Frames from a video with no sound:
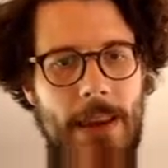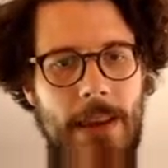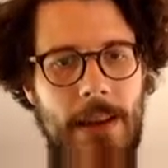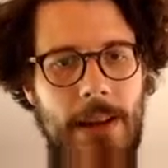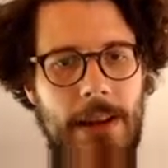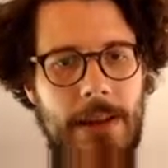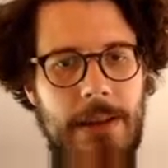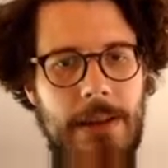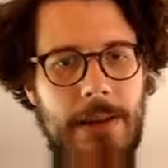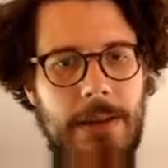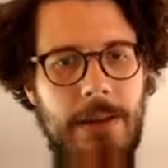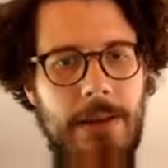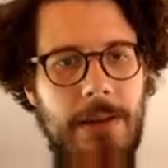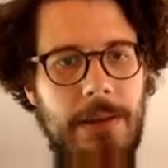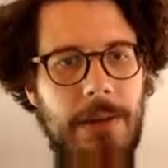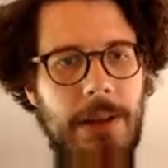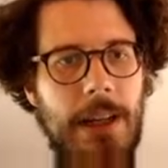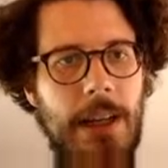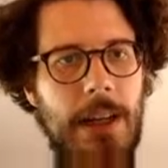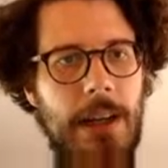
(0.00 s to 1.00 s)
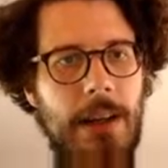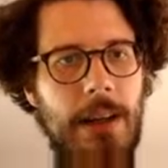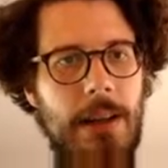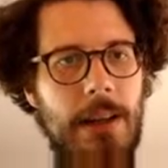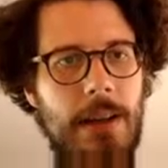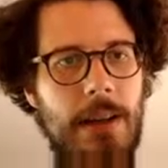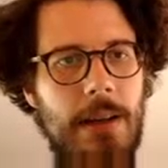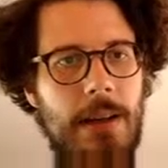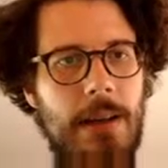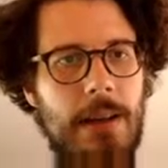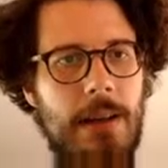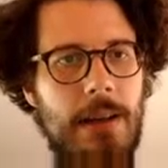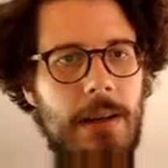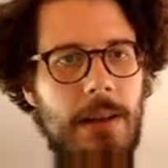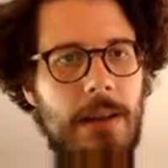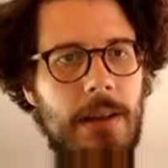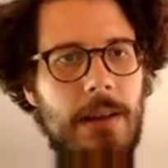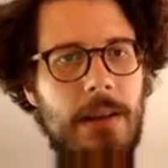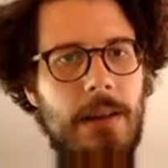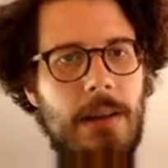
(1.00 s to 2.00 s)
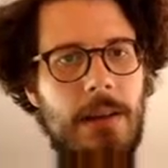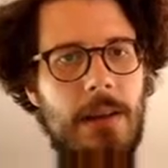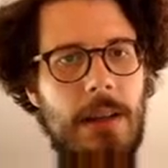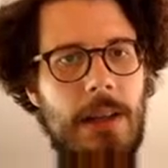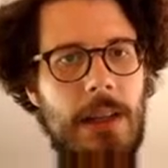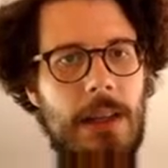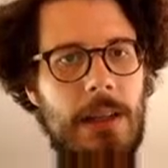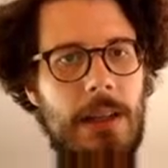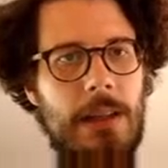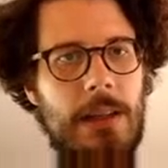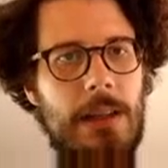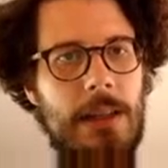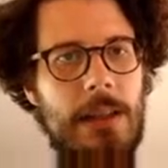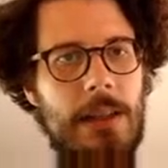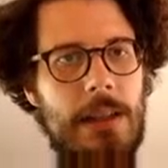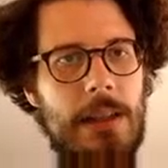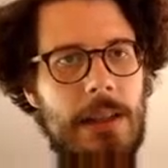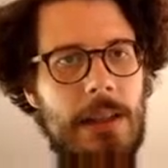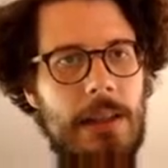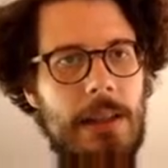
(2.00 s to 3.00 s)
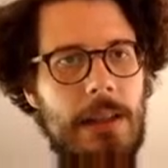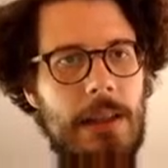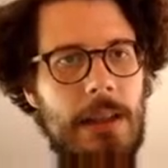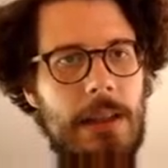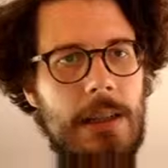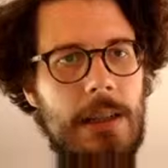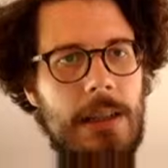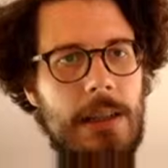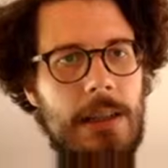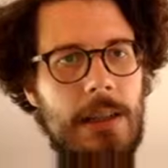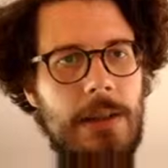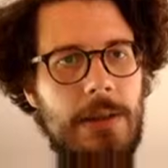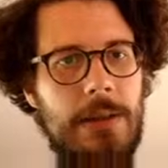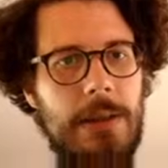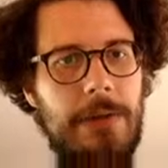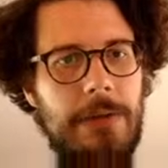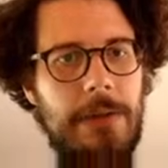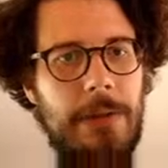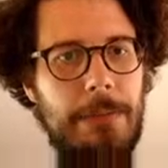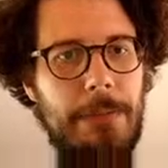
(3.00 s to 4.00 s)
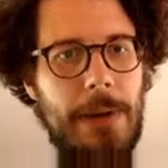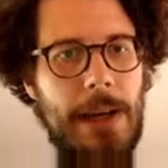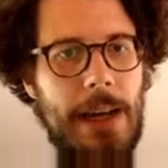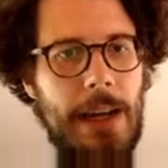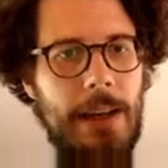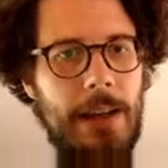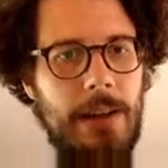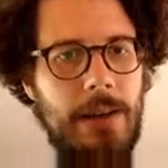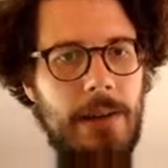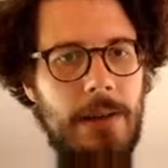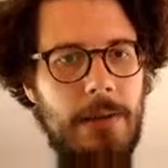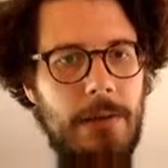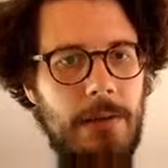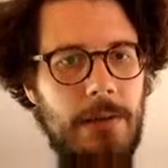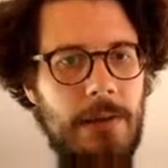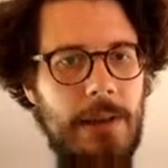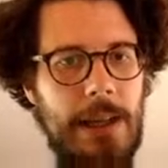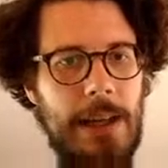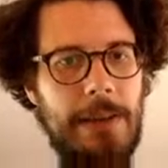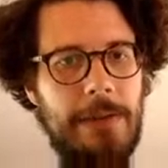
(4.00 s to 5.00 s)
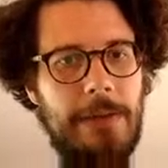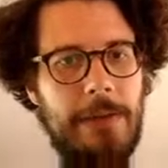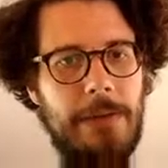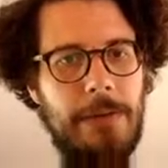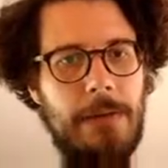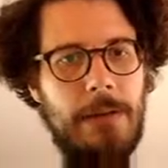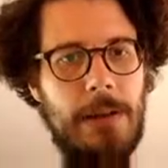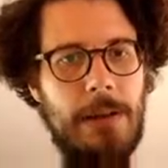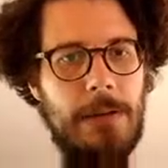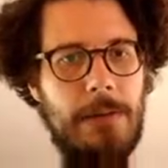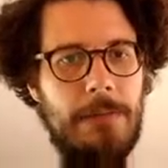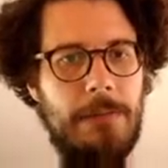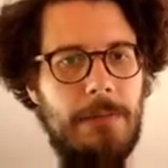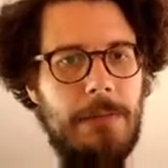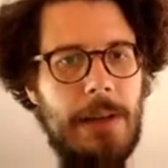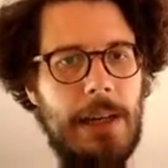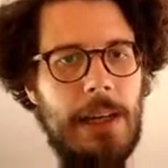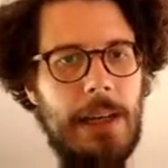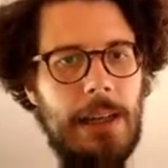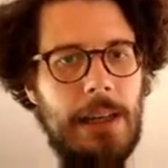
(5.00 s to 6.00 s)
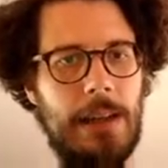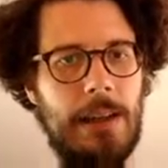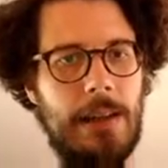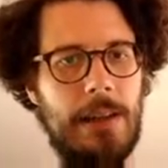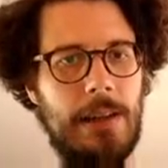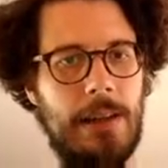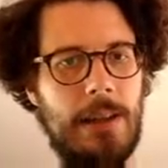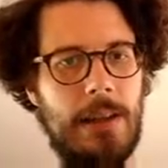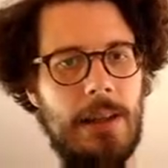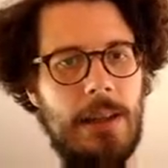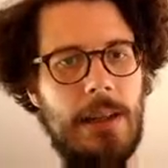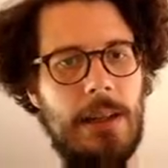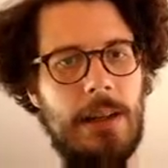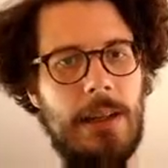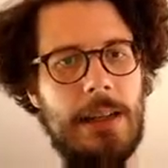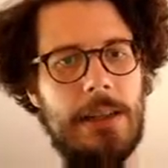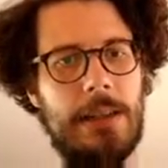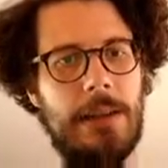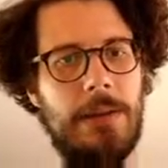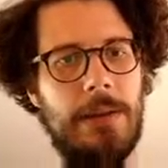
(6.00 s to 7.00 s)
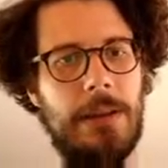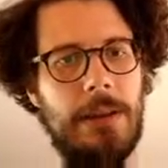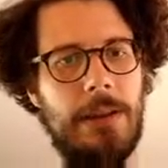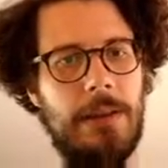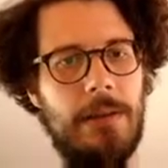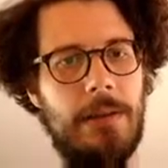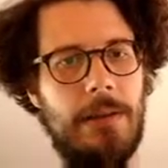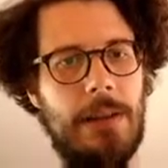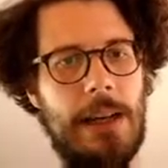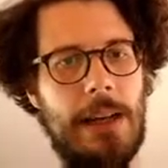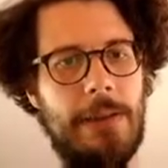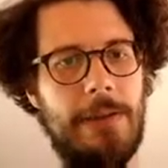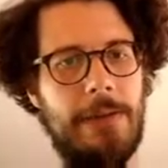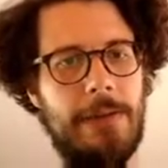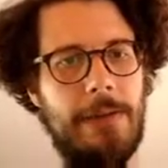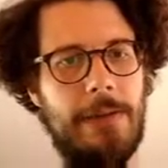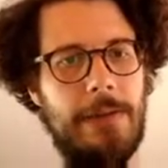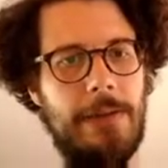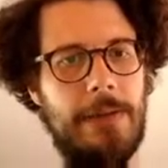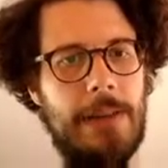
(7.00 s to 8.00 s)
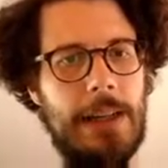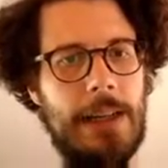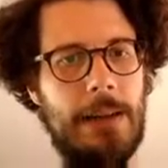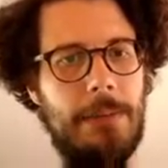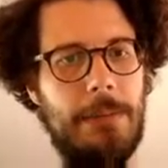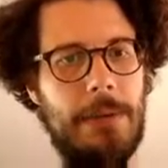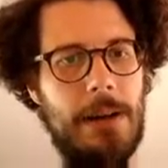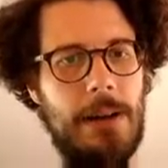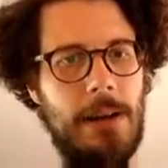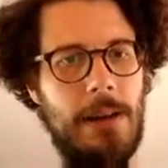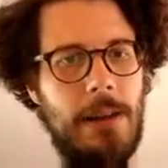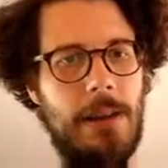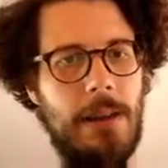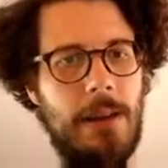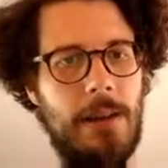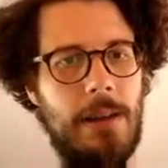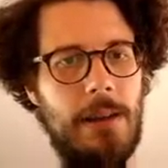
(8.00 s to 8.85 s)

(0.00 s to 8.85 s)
It's not okay. It's looking for peg. Oh, f peg. Let's only do f file path.